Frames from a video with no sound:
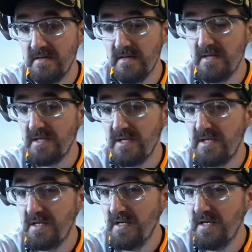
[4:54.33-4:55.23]
then I
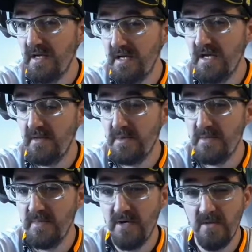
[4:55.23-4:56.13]
should have
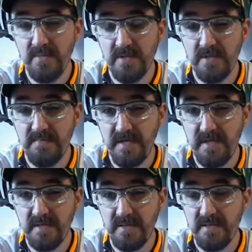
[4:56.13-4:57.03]
some open
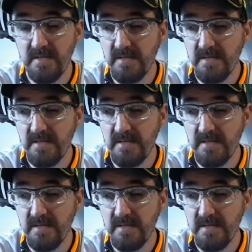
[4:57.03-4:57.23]
space